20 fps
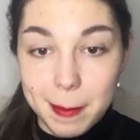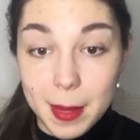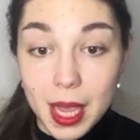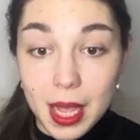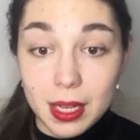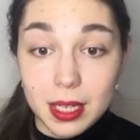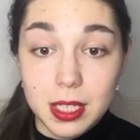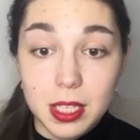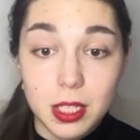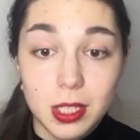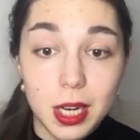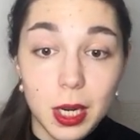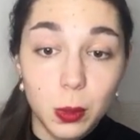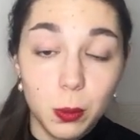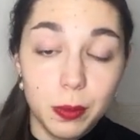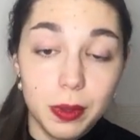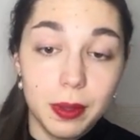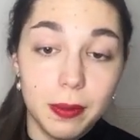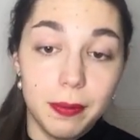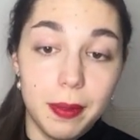Let's start
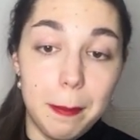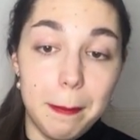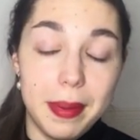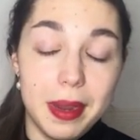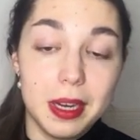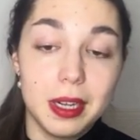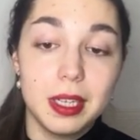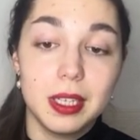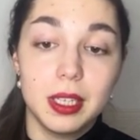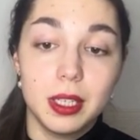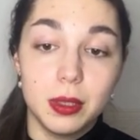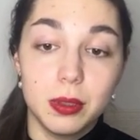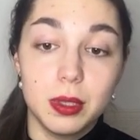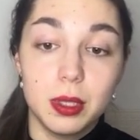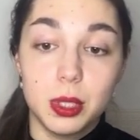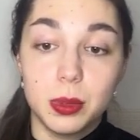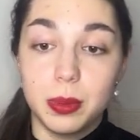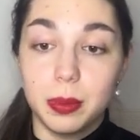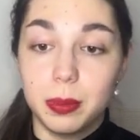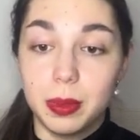with the pair Euro
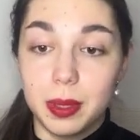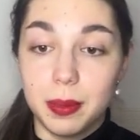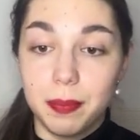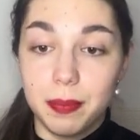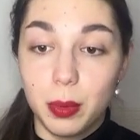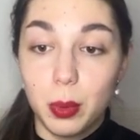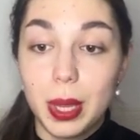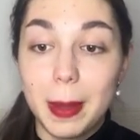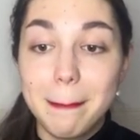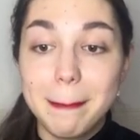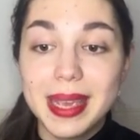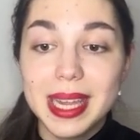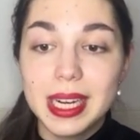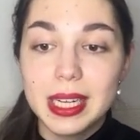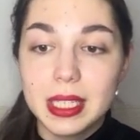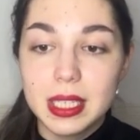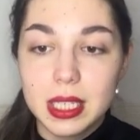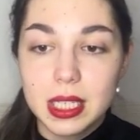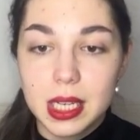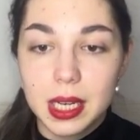GBP. We immediately
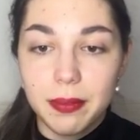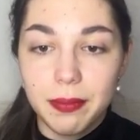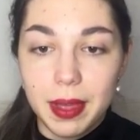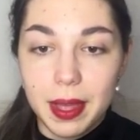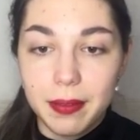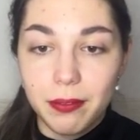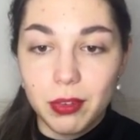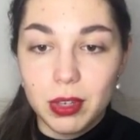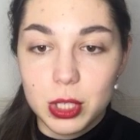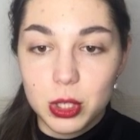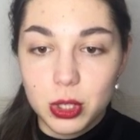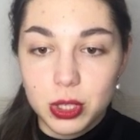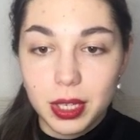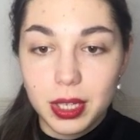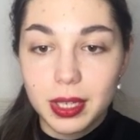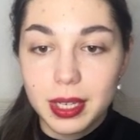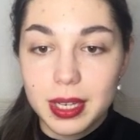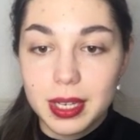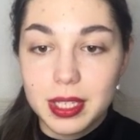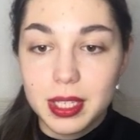see that the
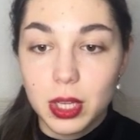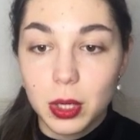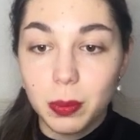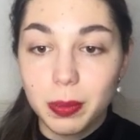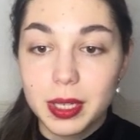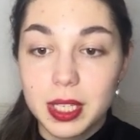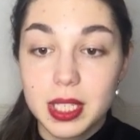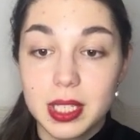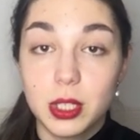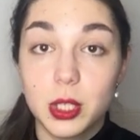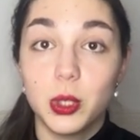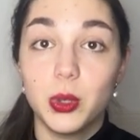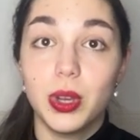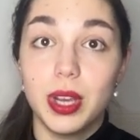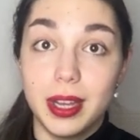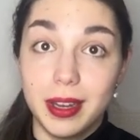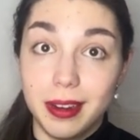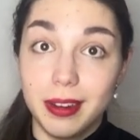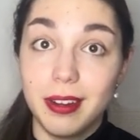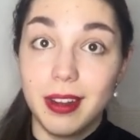chart is complex to
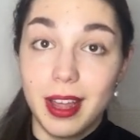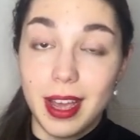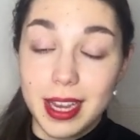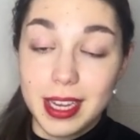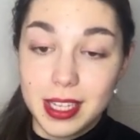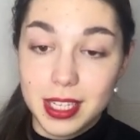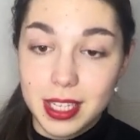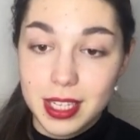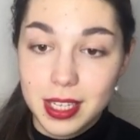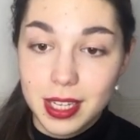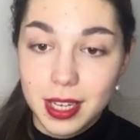analyze.